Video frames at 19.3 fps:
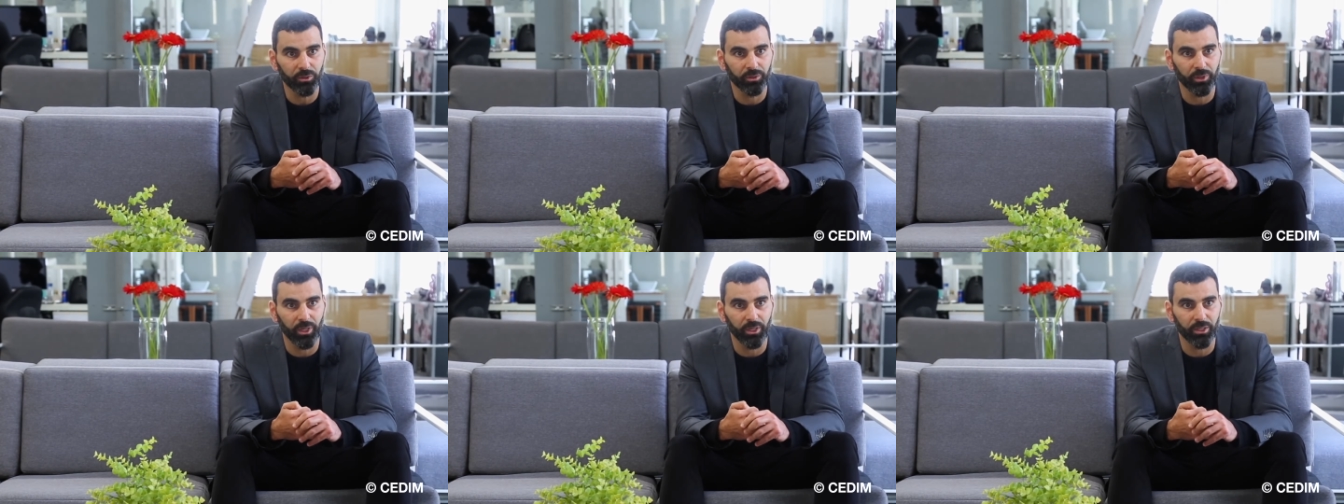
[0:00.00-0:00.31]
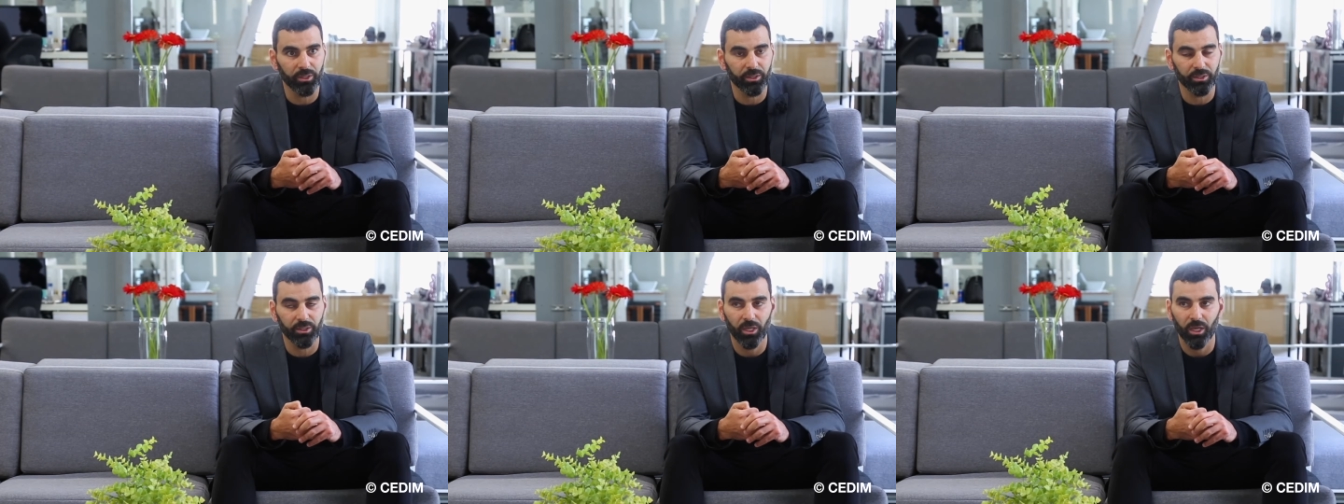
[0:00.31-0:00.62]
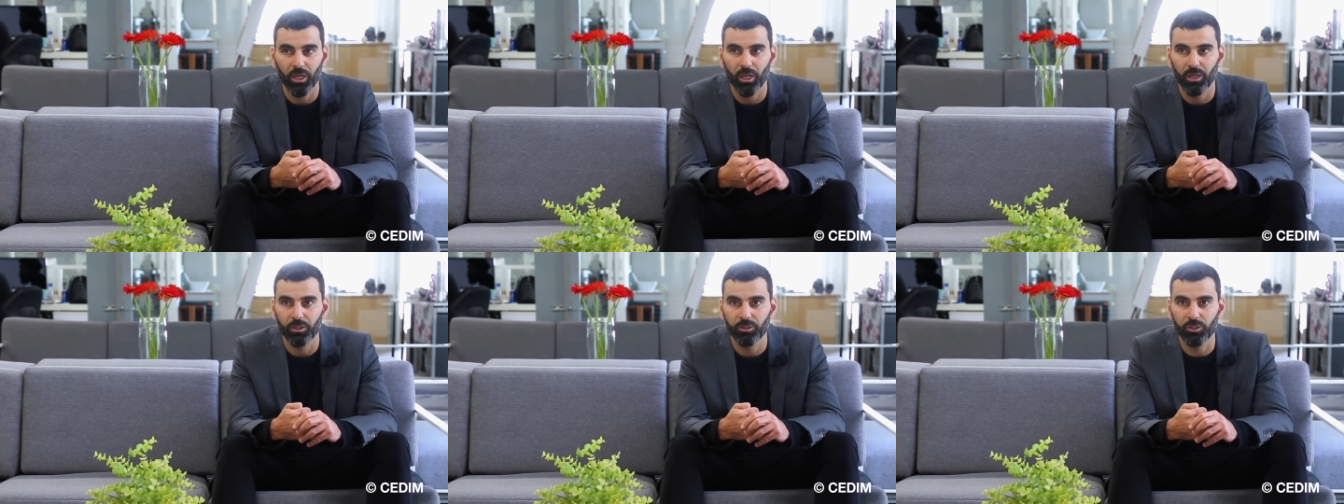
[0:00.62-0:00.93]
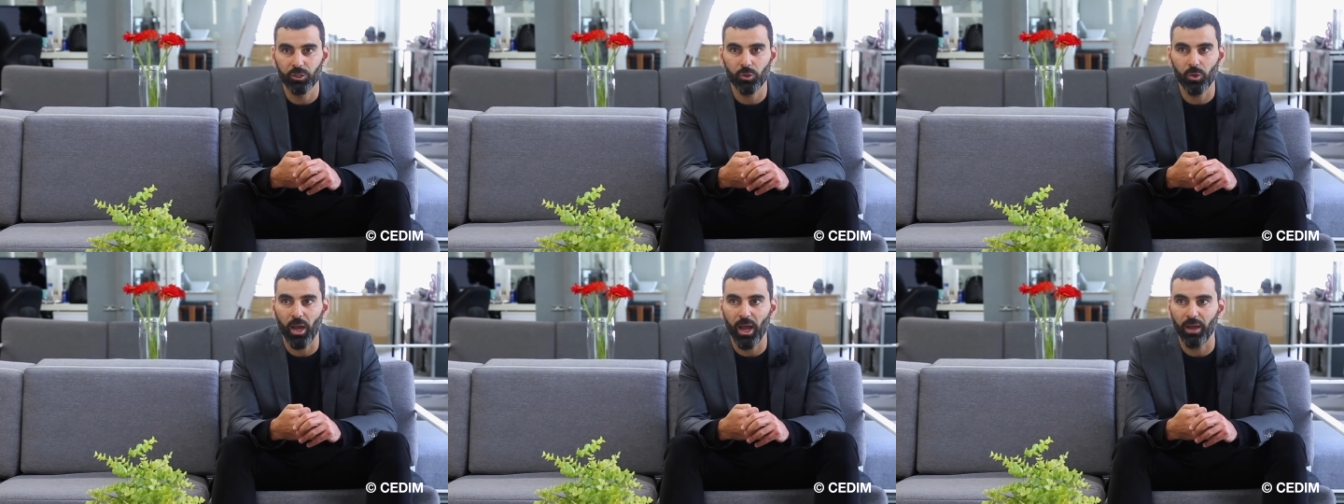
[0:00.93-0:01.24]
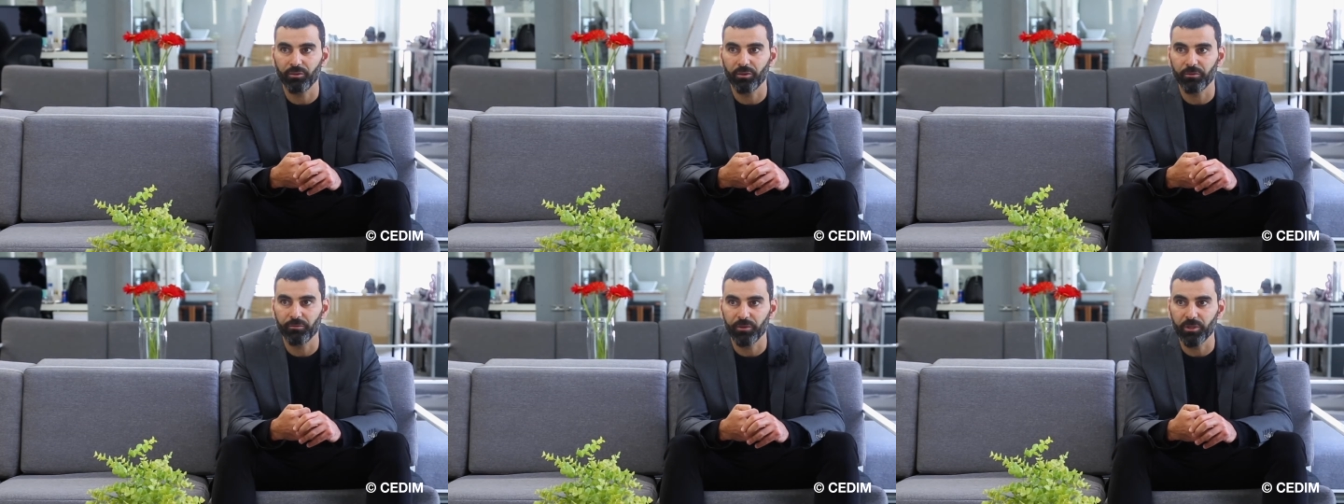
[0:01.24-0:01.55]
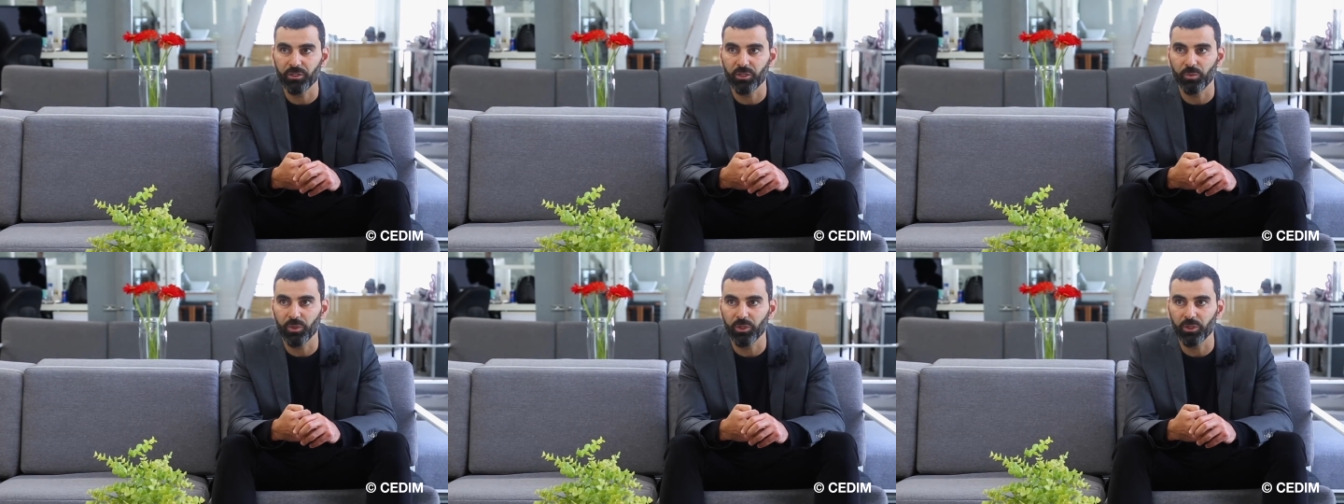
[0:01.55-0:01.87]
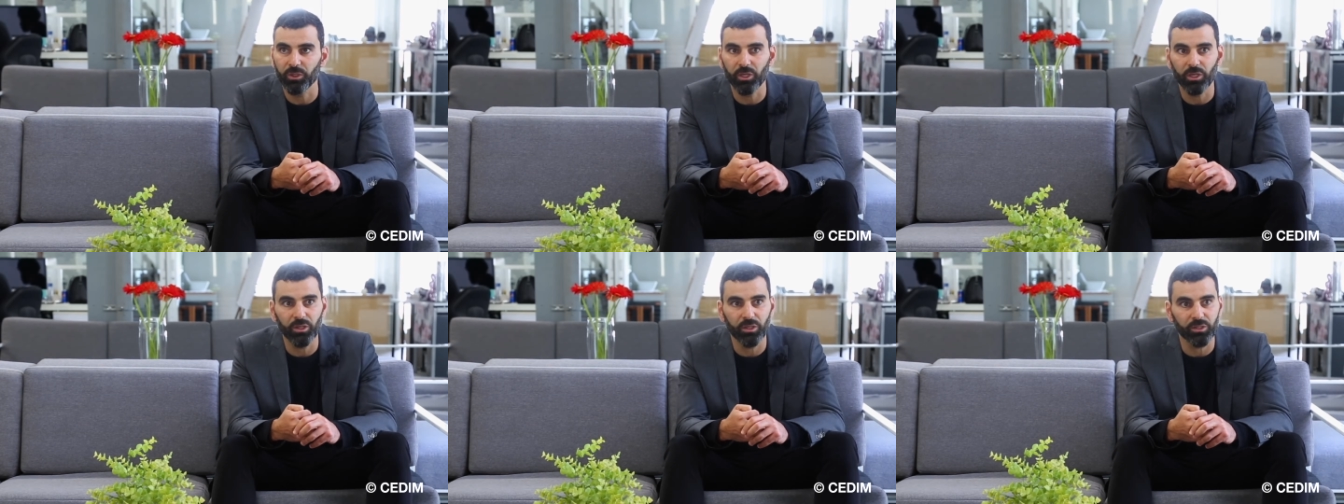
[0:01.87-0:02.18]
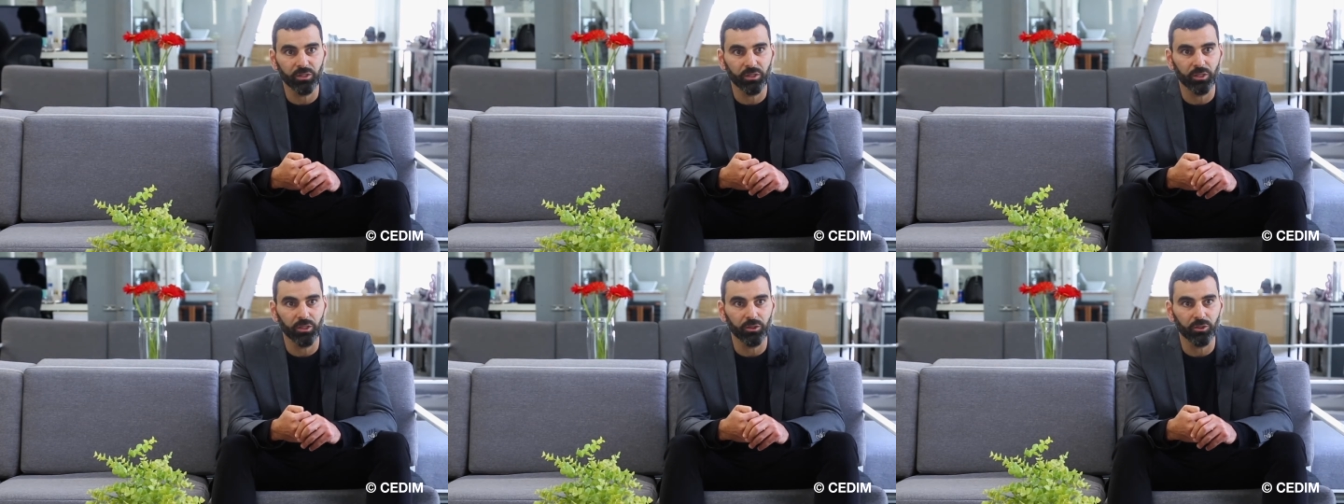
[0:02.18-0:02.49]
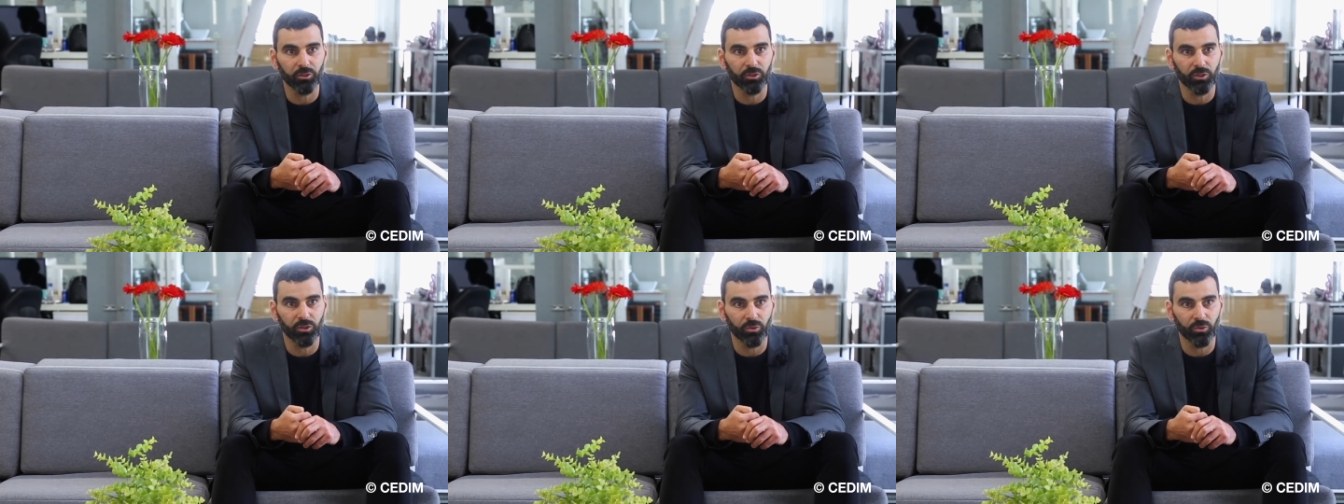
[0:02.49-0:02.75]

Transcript: That is, do you have the feasibility, the skills,